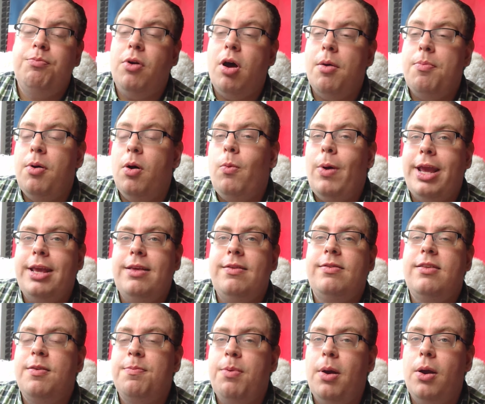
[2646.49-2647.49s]
proper waste
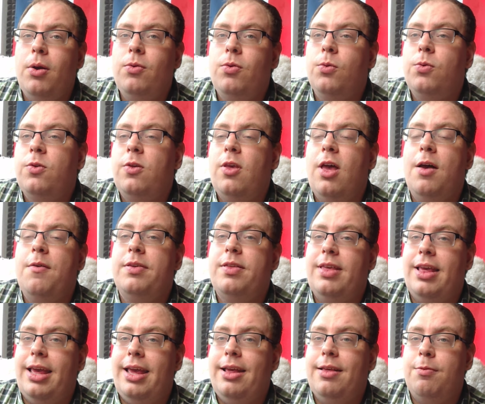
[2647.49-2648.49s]
disposal
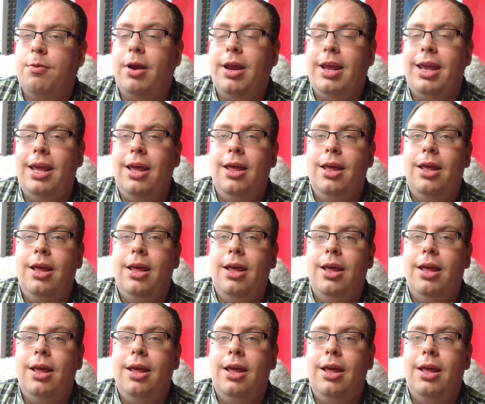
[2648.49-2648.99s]
services, right?